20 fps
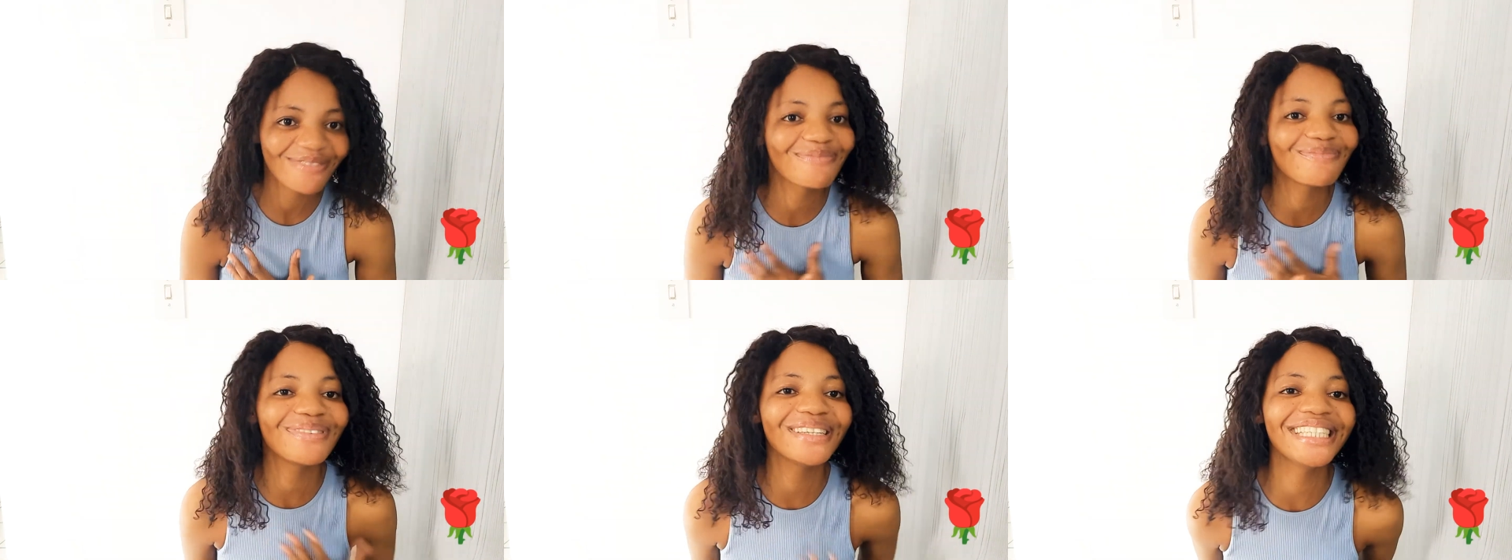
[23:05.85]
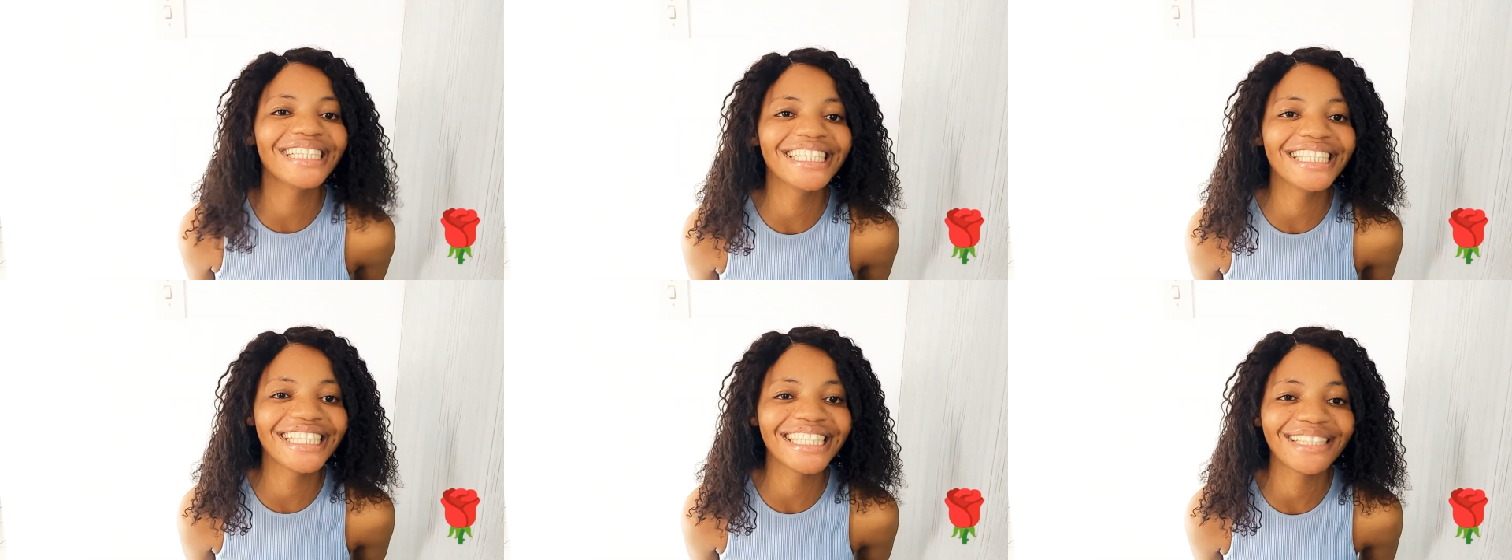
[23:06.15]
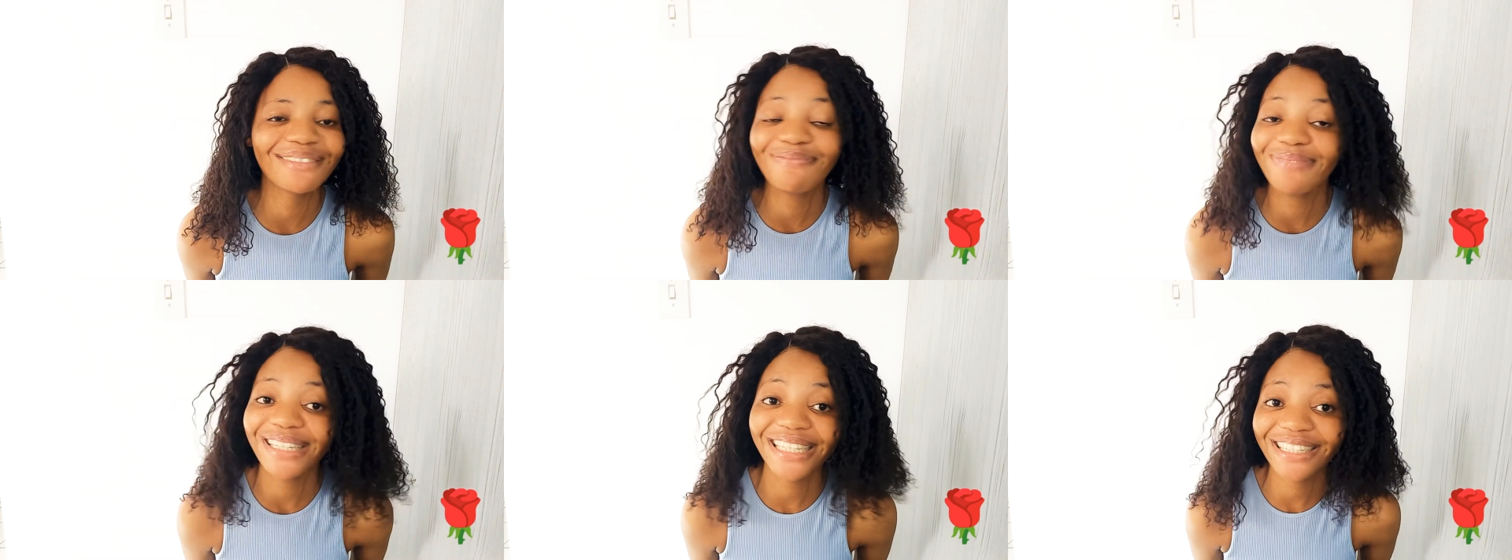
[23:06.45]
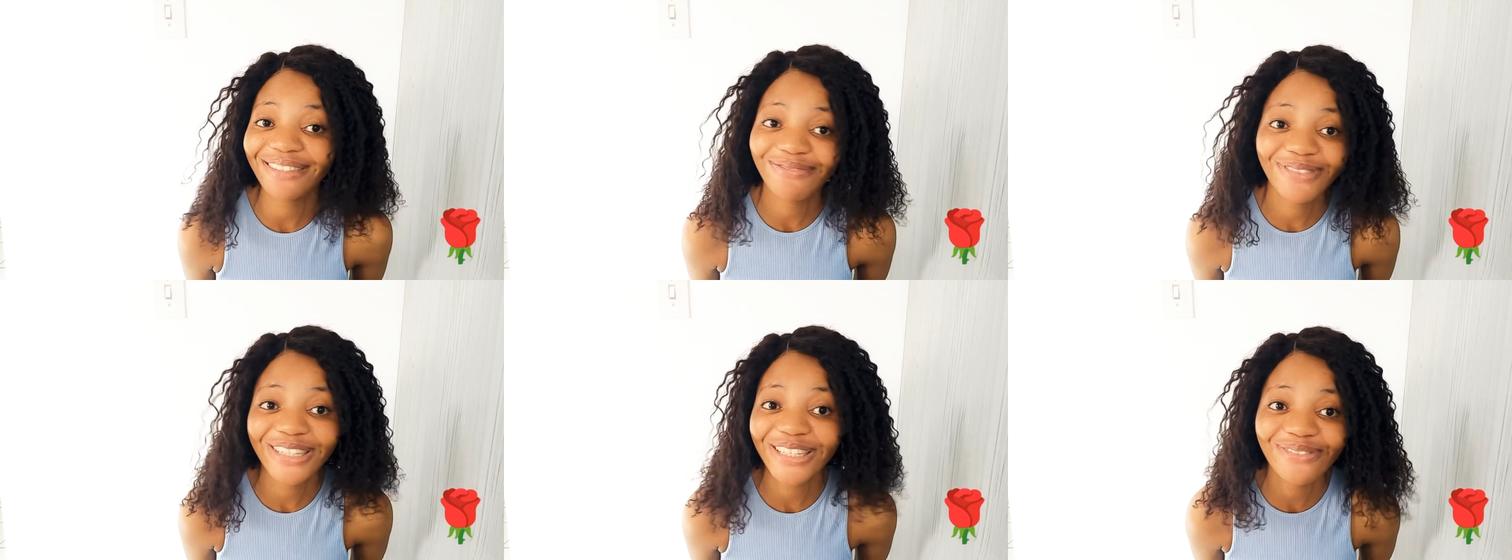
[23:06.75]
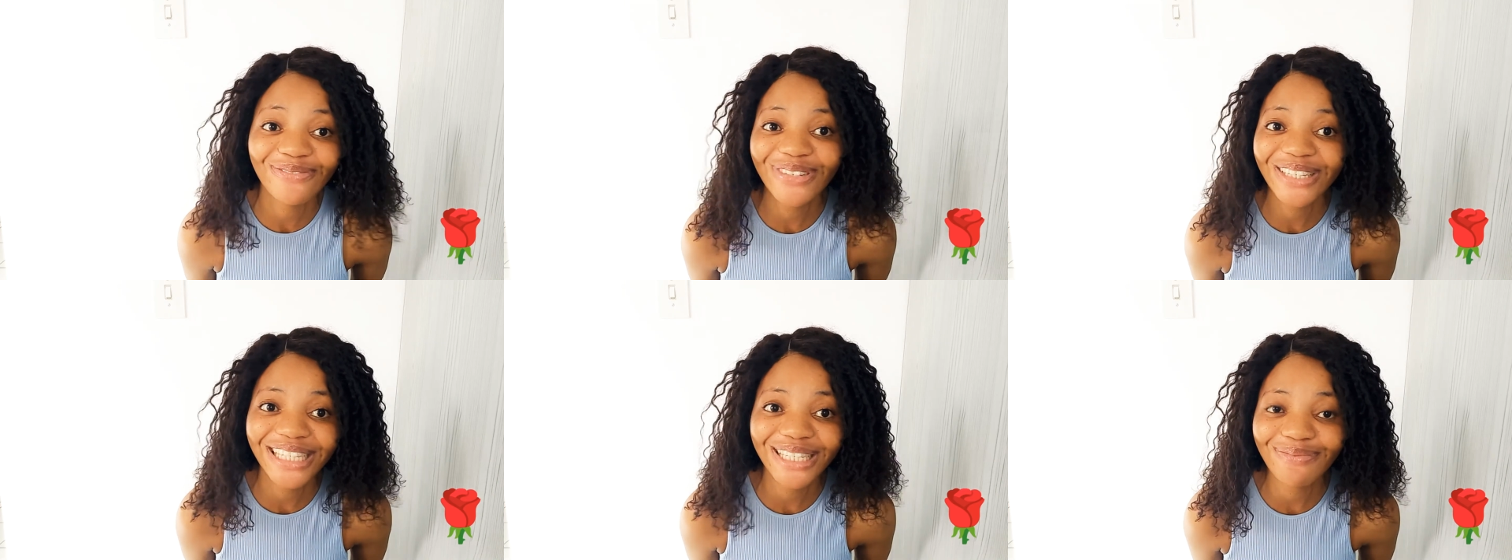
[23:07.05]
Please, please, please,
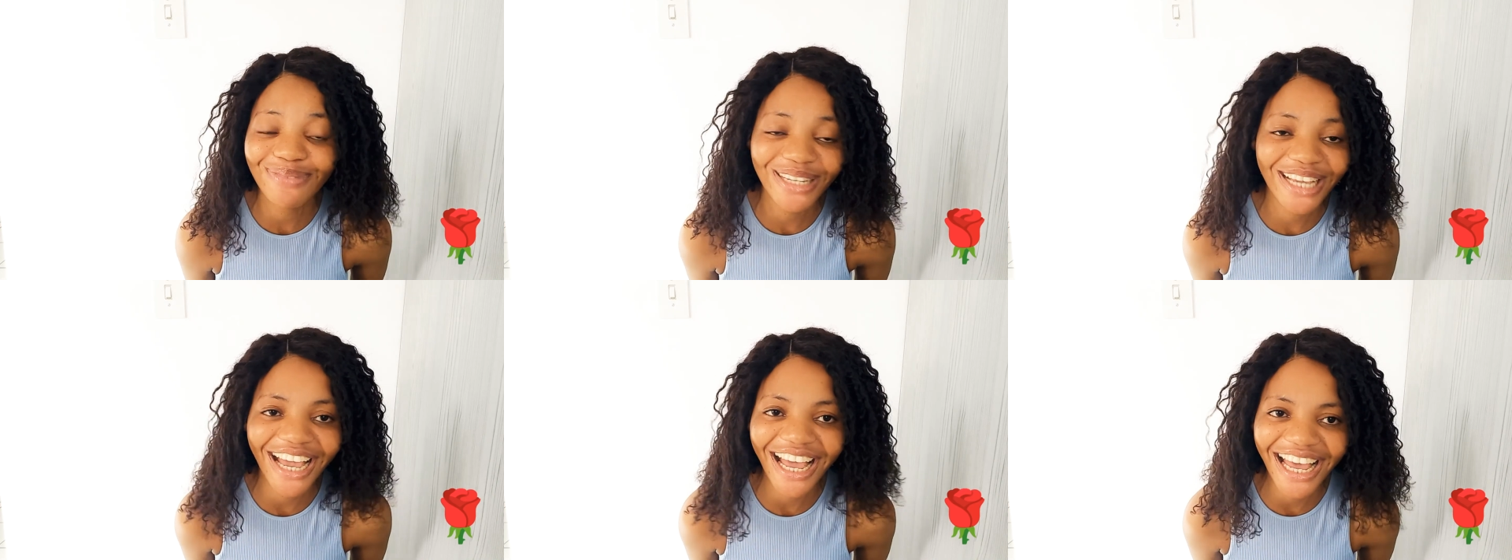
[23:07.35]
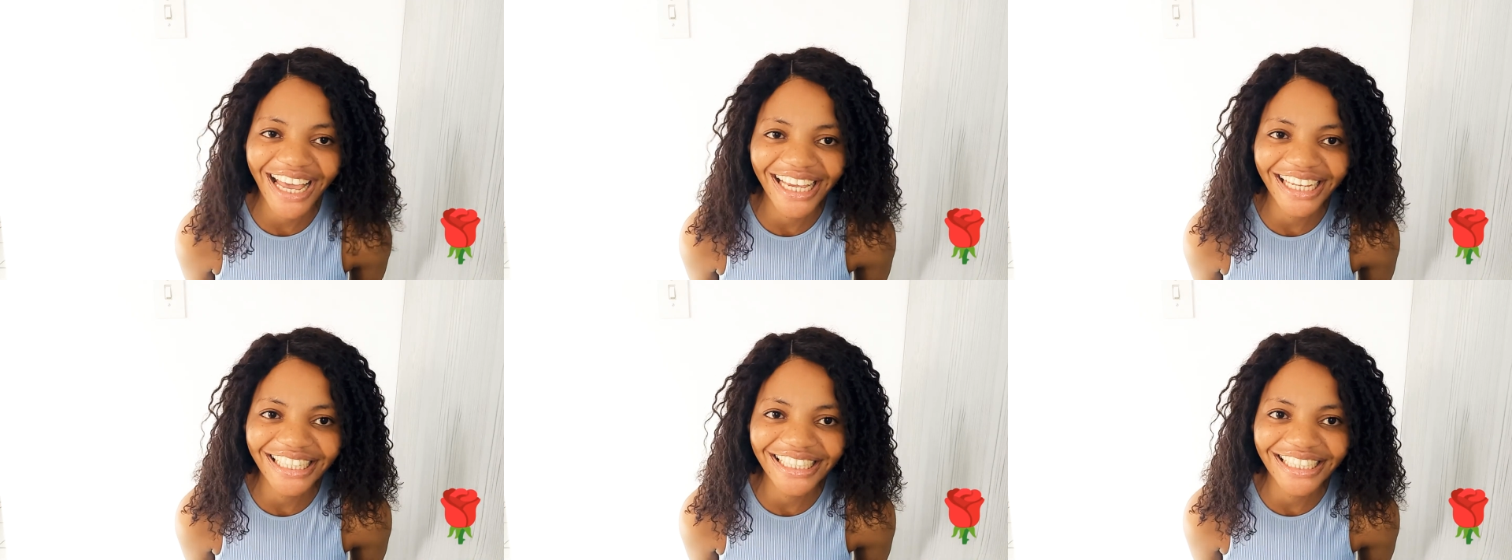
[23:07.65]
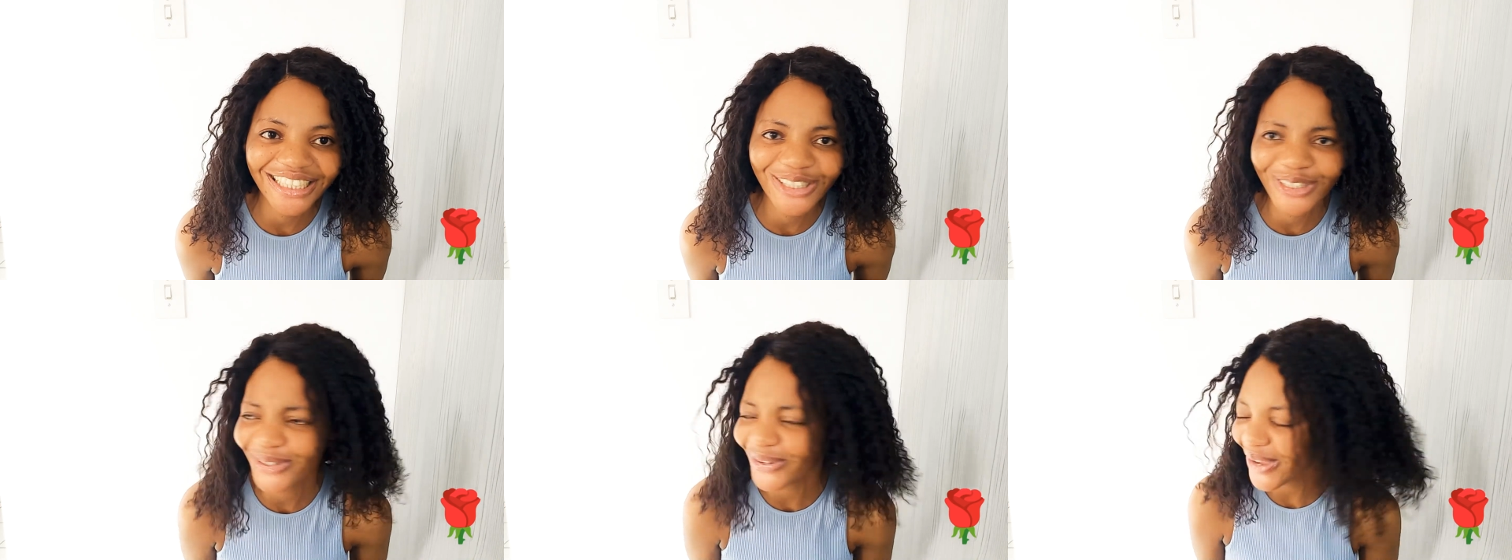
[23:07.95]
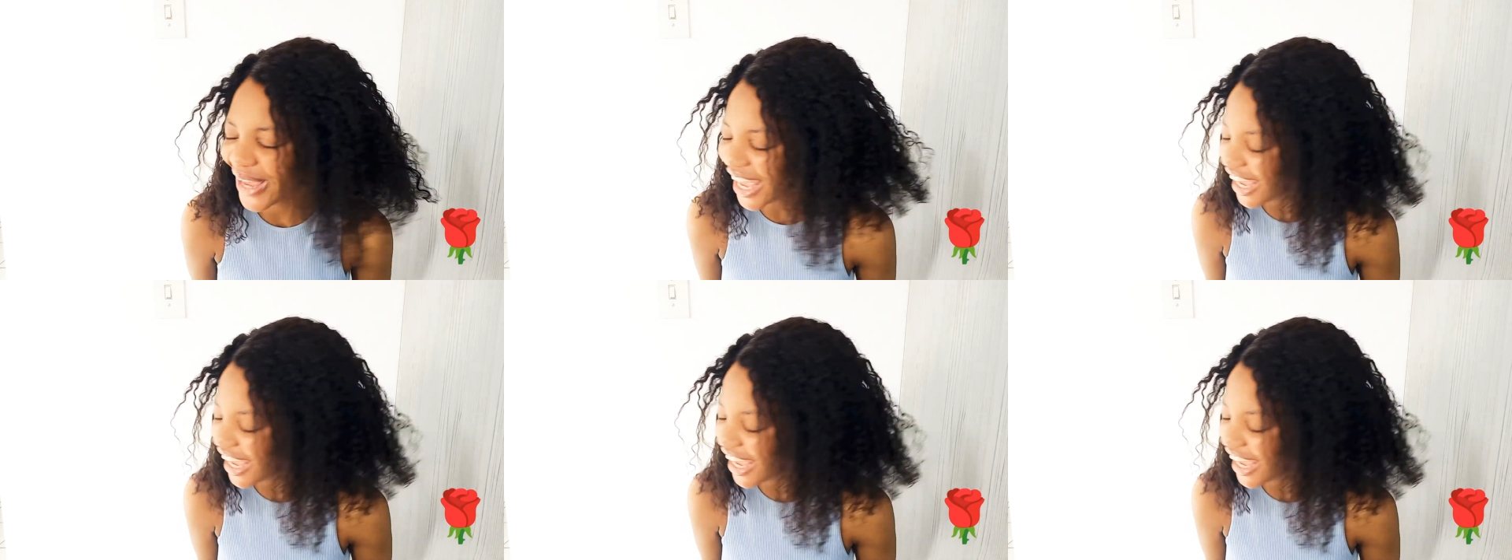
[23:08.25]
please be kind to